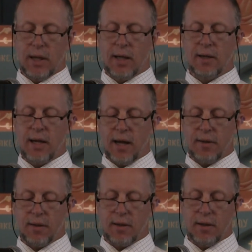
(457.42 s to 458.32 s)
and
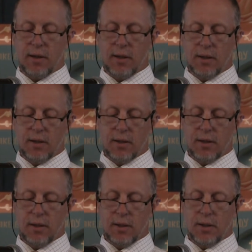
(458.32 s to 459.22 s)
death.
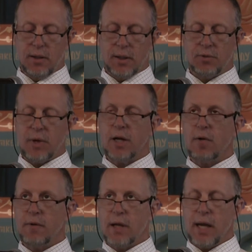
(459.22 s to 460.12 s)
It's right
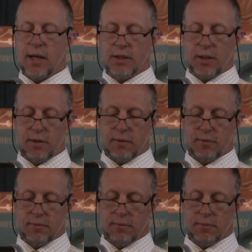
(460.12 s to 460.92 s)
over the exit,